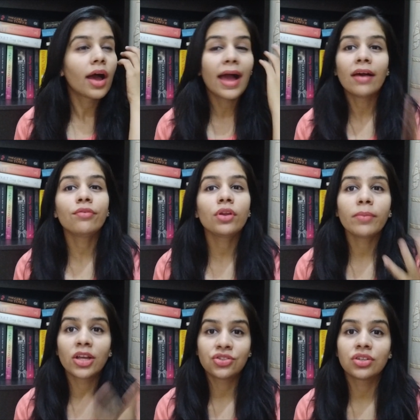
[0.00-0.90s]
every
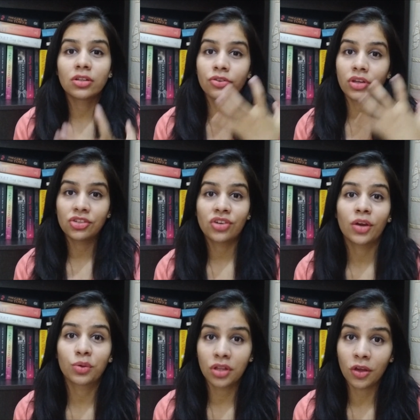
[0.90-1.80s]
magical creature I
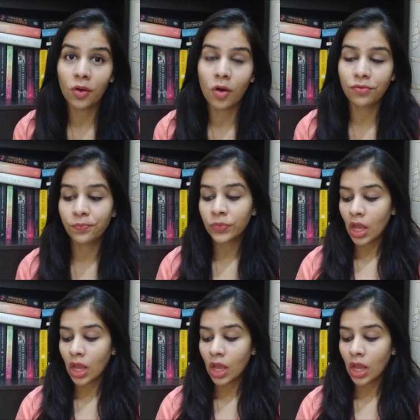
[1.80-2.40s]
could think of.